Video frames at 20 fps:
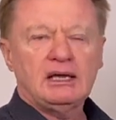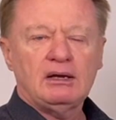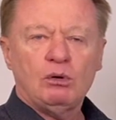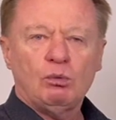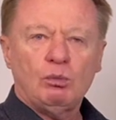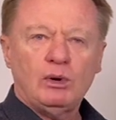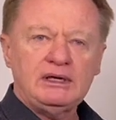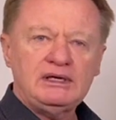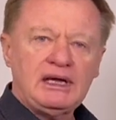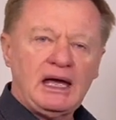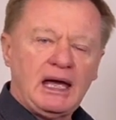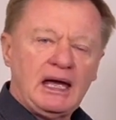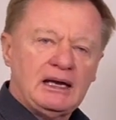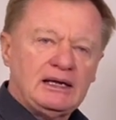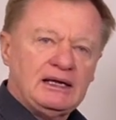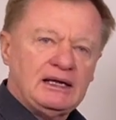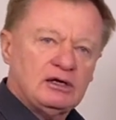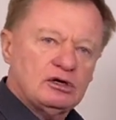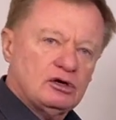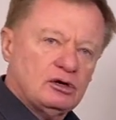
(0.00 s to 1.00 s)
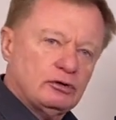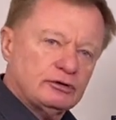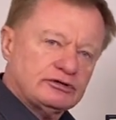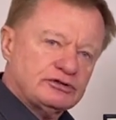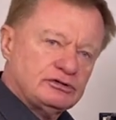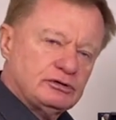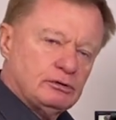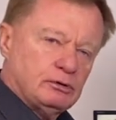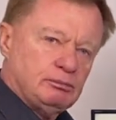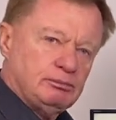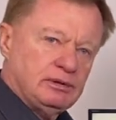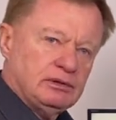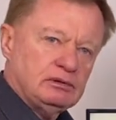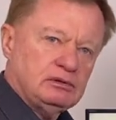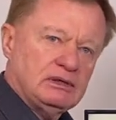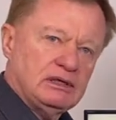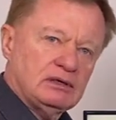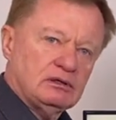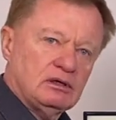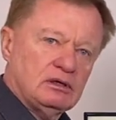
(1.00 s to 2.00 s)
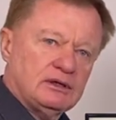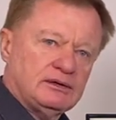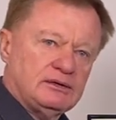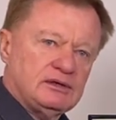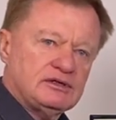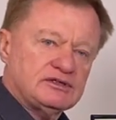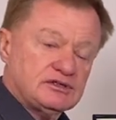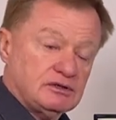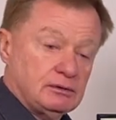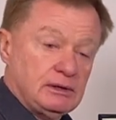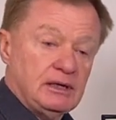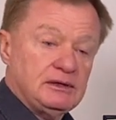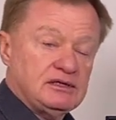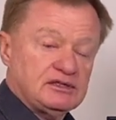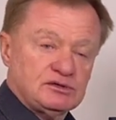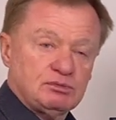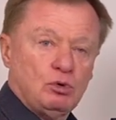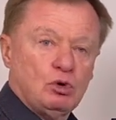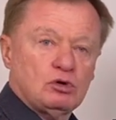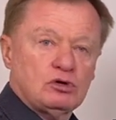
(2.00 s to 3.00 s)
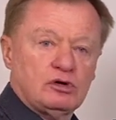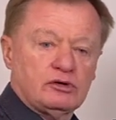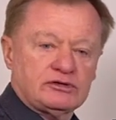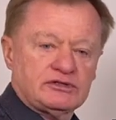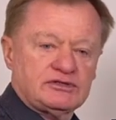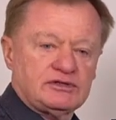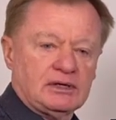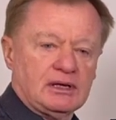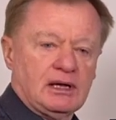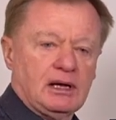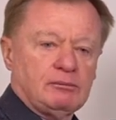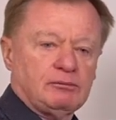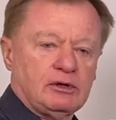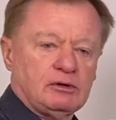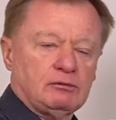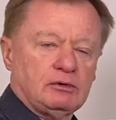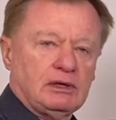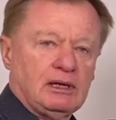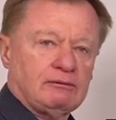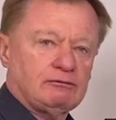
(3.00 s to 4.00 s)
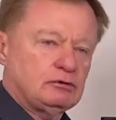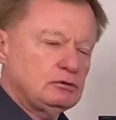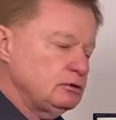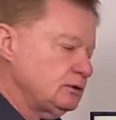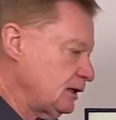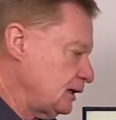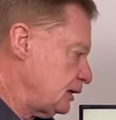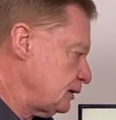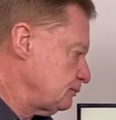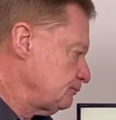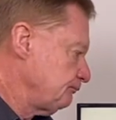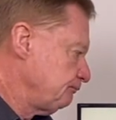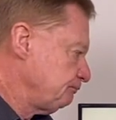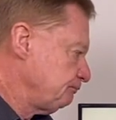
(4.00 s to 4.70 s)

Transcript: When you're adding cost to a building like this, and there's more costs to come that we'll have a look at,